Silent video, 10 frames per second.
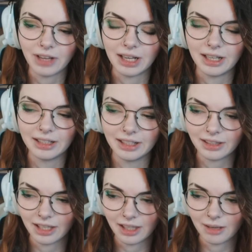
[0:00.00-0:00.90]

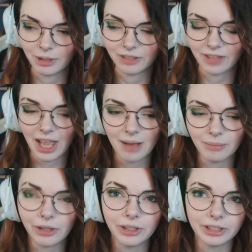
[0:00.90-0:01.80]
the amount of the M
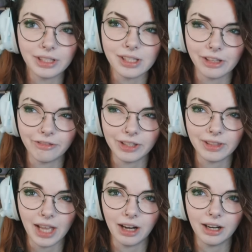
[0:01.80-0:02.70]
count and stuff in
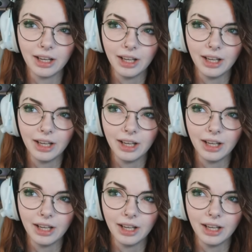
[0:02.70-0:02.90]
there.